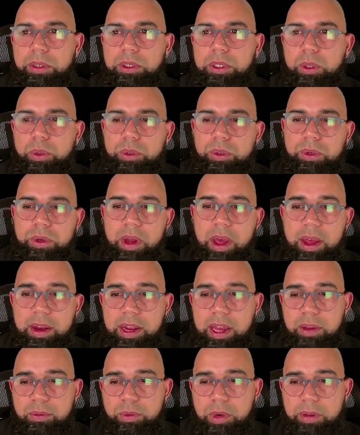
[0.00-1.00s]
so to not
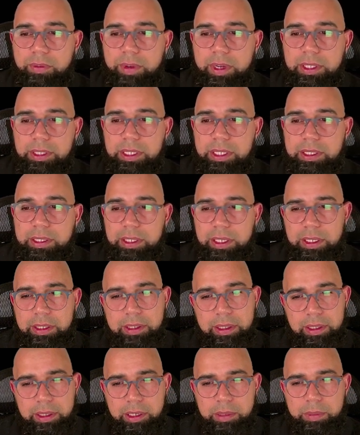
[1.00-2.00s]
have Wi-Fi 6E is
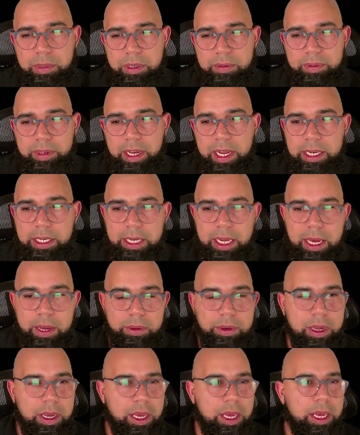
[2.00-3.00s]
a little bit of a
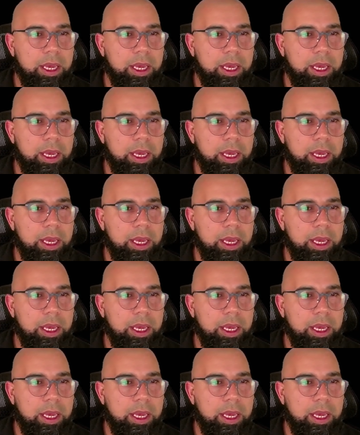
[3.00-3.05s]
letdown,